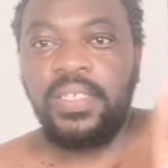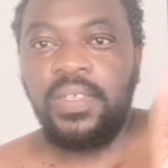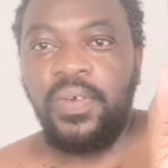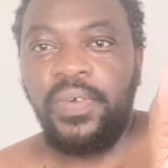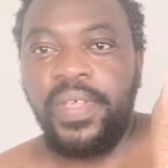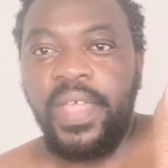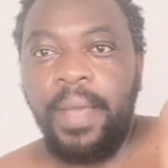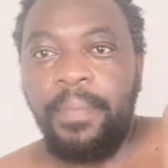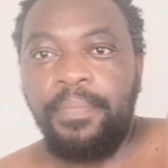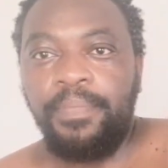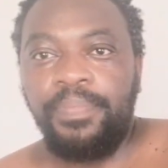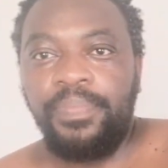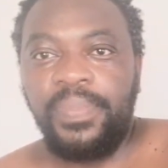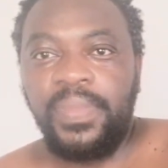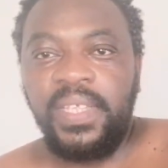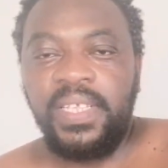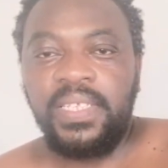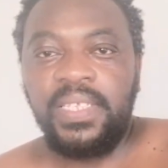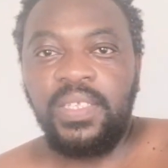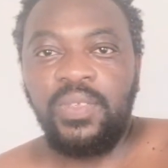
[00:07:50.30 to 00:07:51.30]
So, yep,
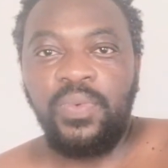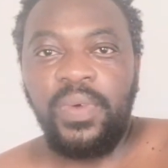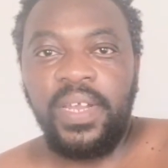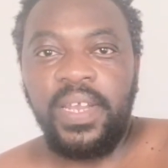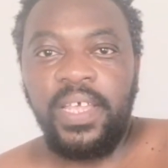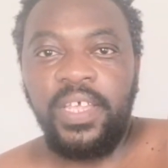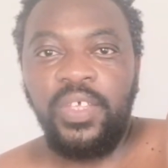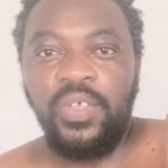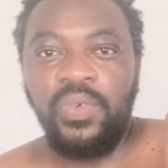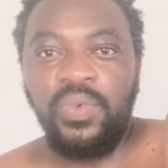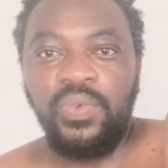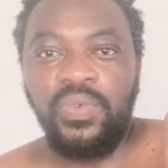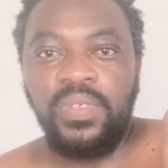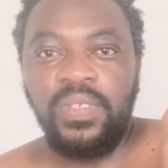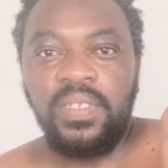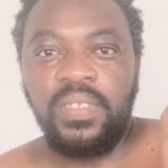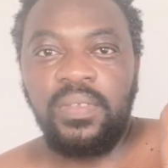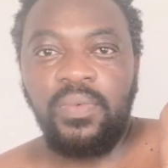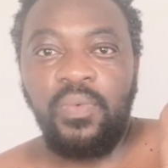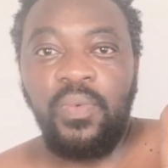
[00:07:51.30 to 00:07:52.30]
this is what I
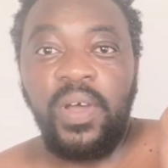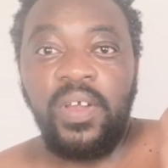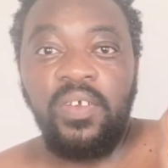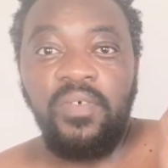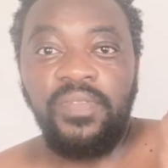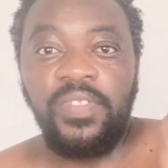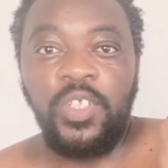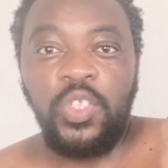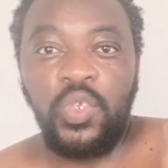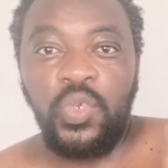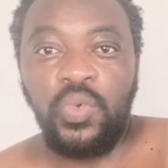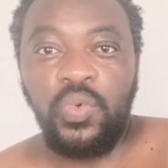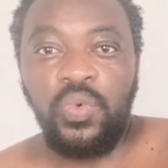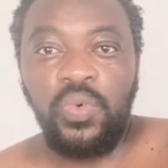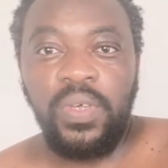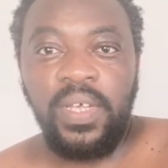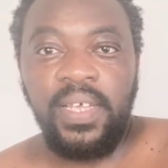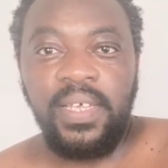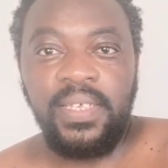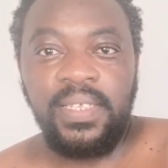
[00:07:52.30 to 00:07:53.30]
use. One of the
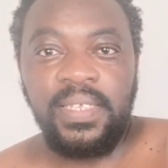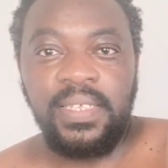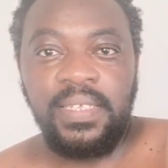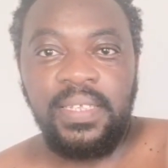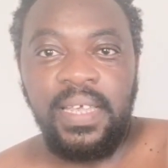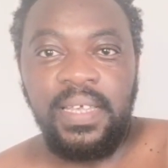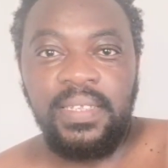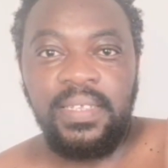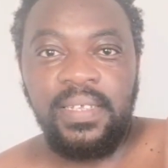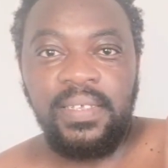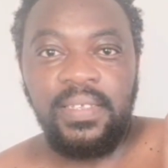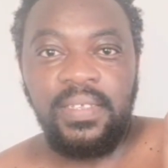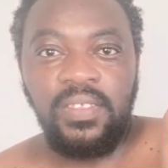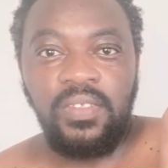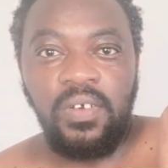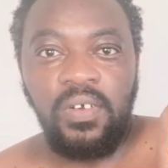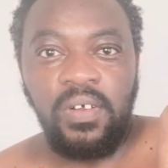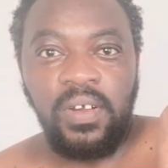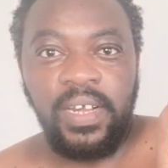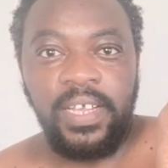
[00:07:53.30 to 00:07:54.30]
two is Status
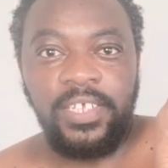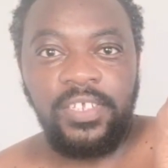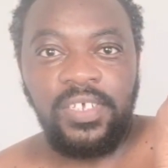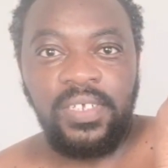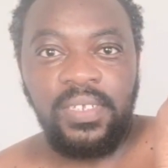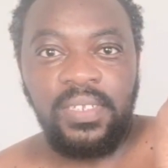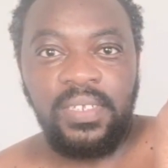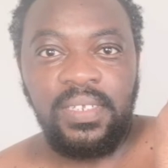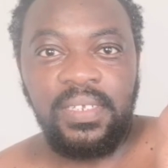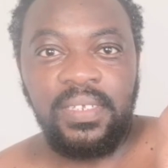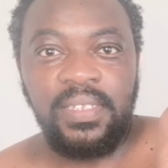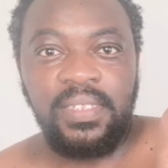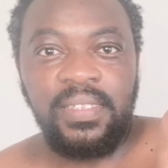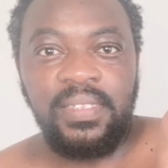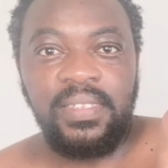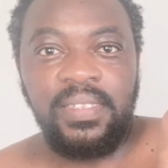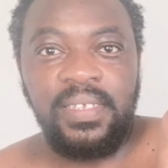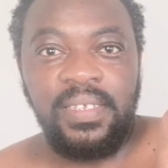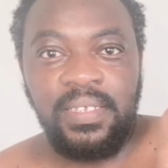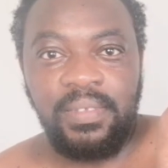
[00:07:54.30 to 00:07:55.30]
Strong Legend.
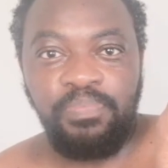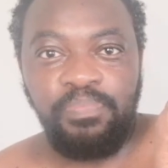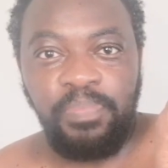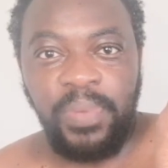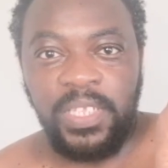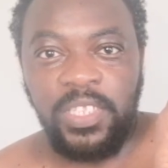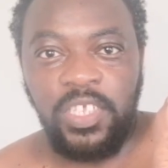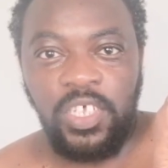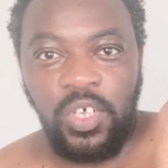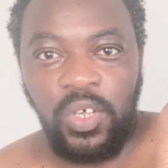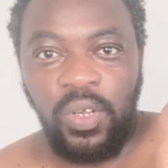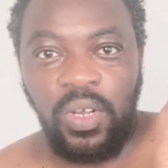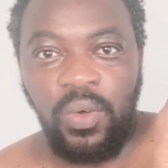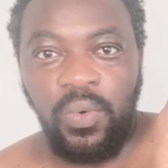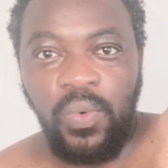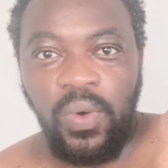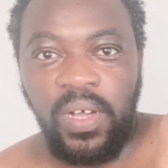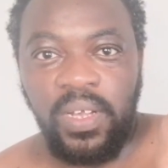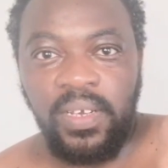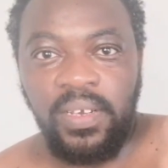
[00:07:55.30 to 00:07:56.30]
This
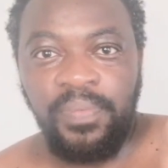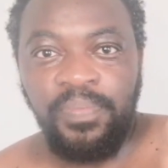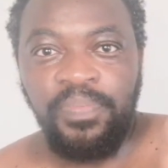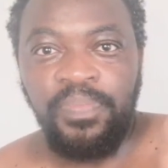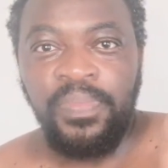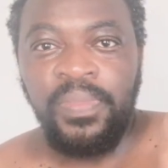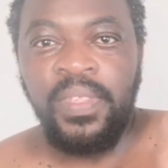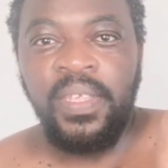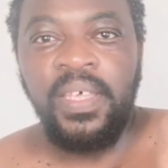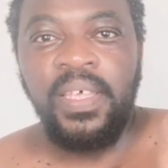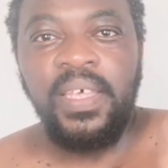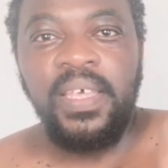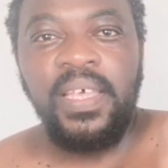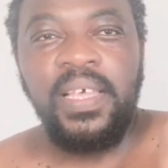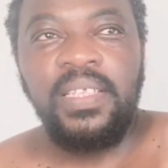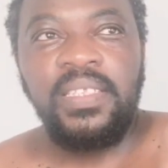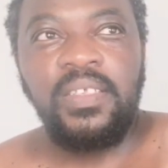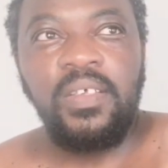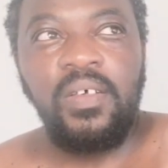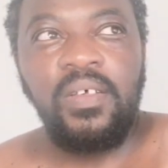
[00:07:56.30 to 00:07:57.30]
particular one,
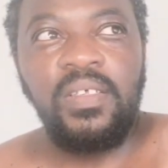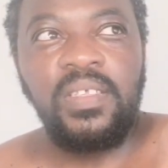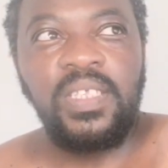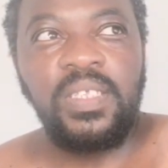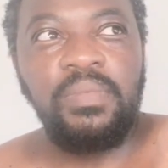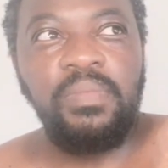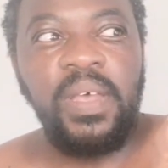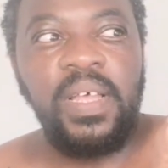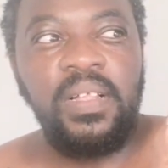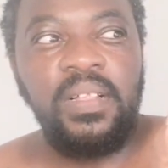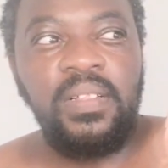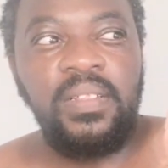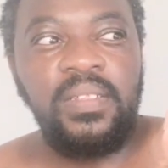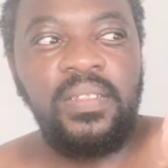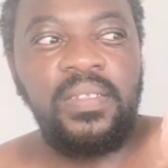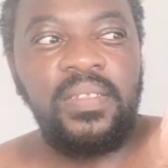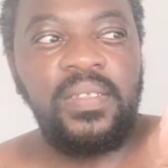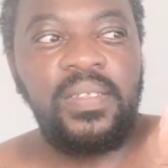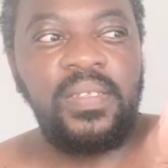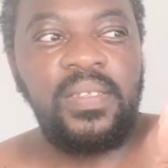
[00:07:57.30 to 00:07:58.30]
it
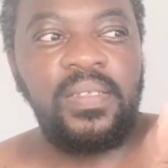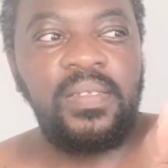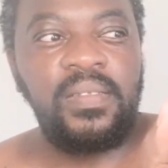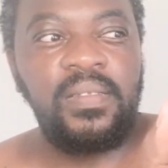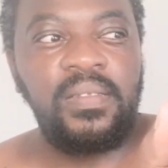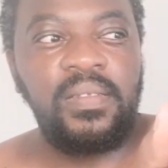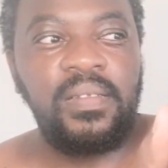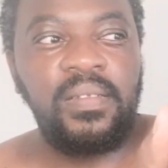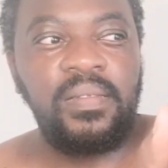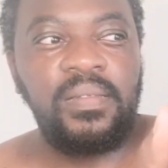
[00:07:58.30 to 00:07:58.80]
smells.